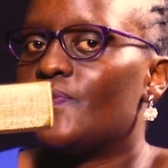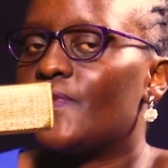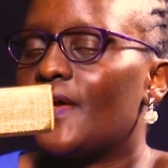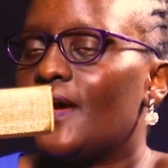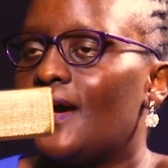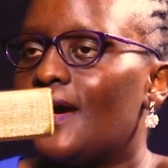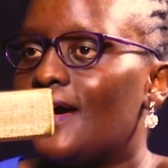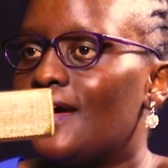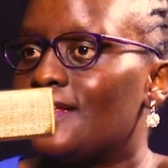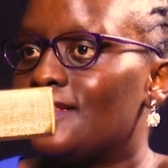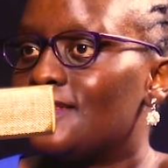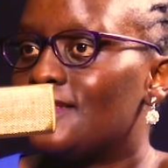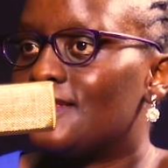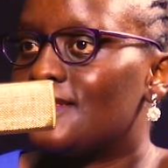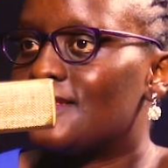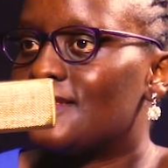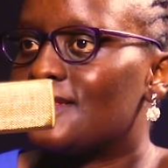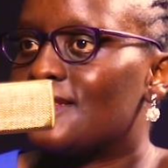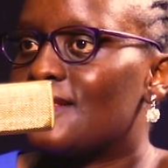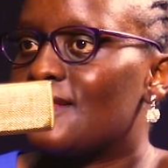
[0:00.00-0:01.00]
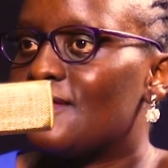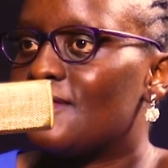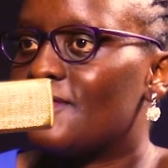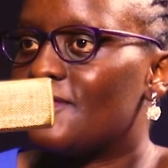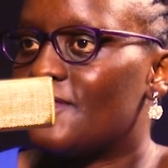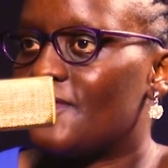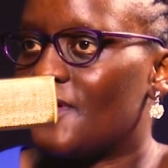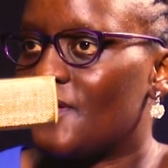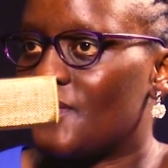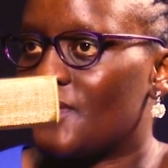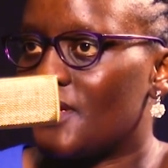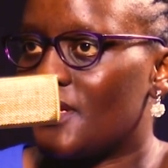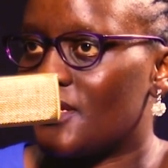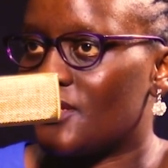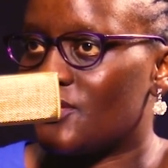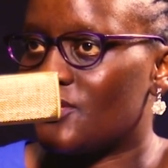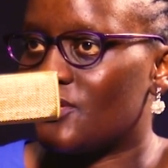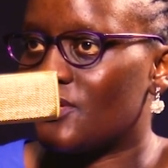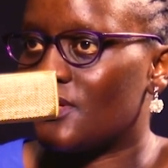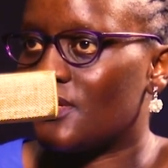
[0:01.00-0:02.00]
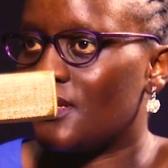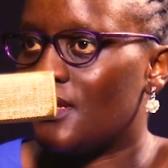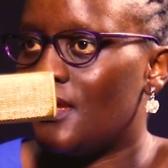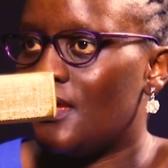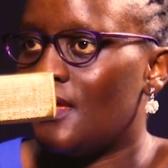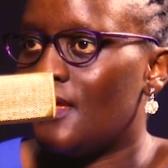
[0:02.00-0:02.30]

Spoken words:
Hearts Foundation.